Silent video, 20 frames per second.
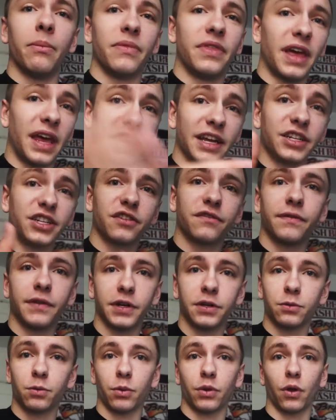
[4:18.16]
then I just
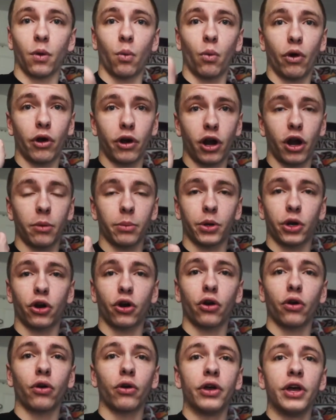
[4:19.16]
finished with a one-arm
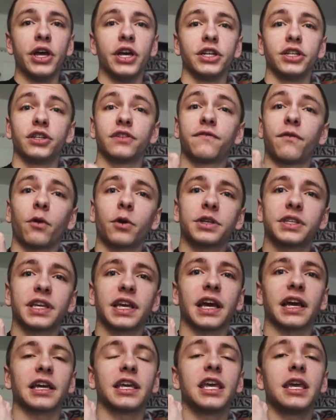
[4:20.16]
curl, just
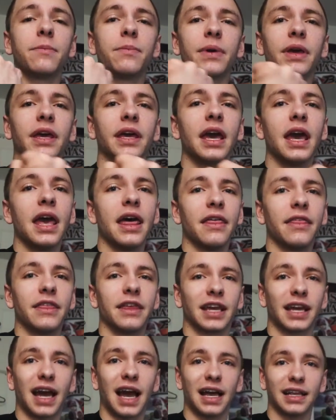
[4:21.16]
focusing on keeping
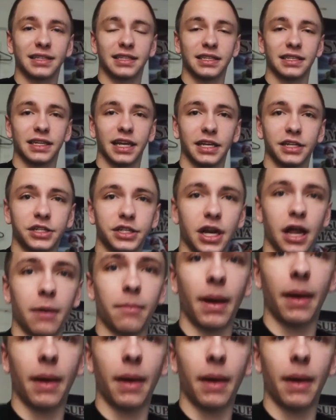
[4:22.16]
the constant tension on